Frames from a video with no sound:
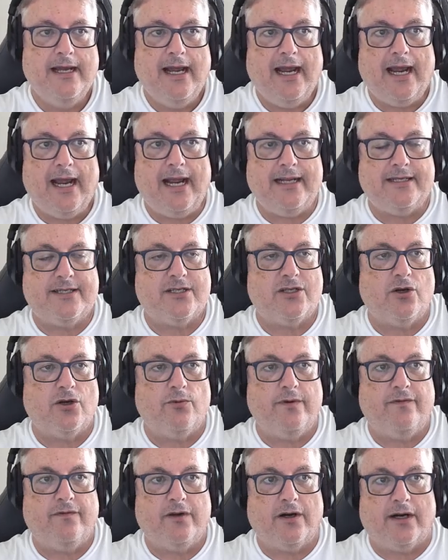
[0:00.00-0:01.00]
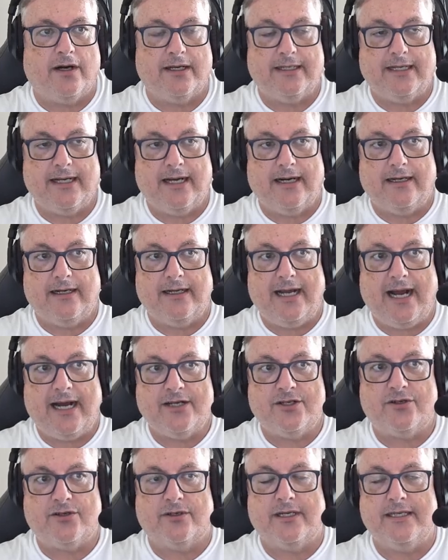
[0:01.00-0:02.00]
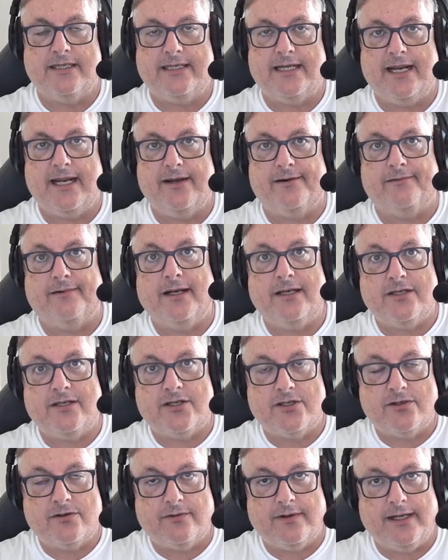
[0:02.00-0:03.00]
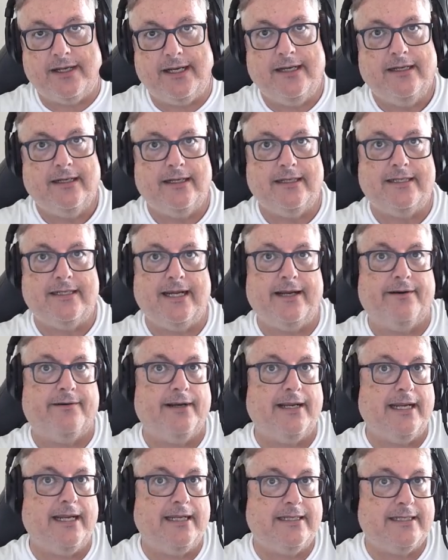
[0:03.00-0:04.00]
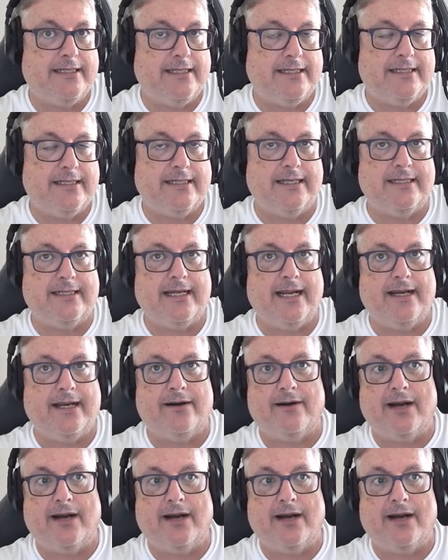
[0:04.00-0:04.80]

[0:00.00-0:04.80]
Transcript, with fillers: And so we've got uh, Azure Container Registry, Container Instance, Container